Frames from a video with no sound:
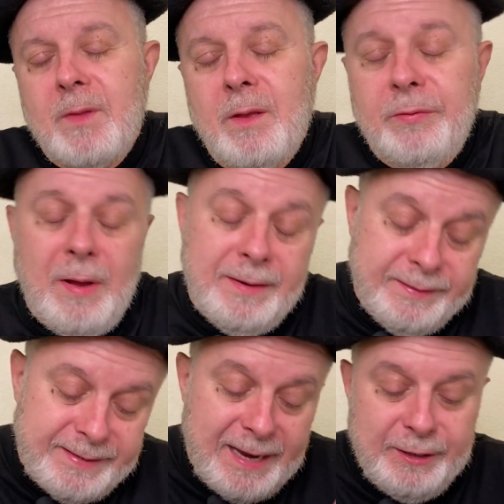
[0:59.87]
So I
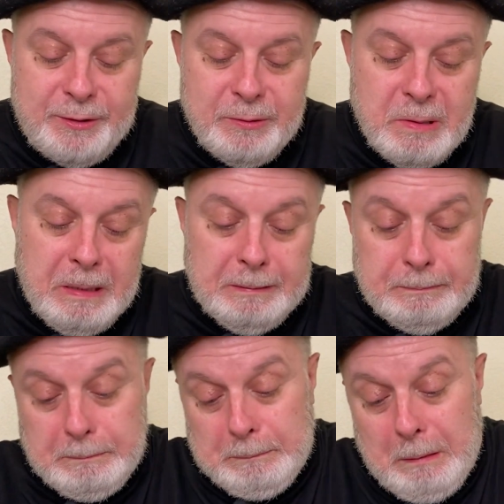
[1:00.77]
decided to, uh,
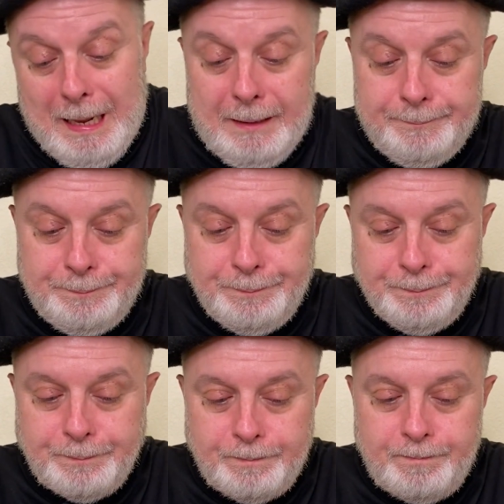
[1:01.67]
well,
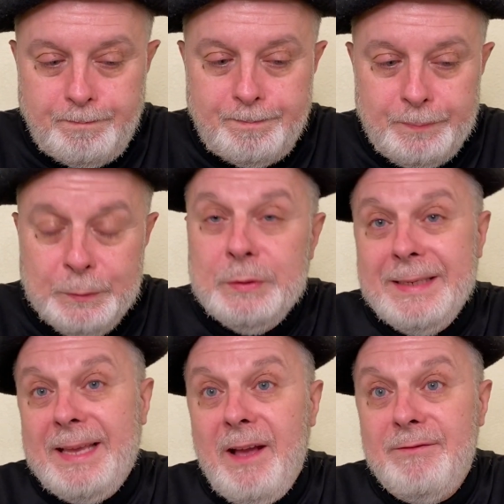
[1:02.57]
to
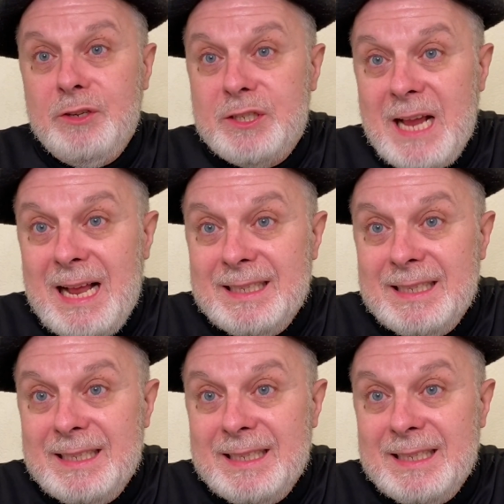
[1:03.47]
take care of the child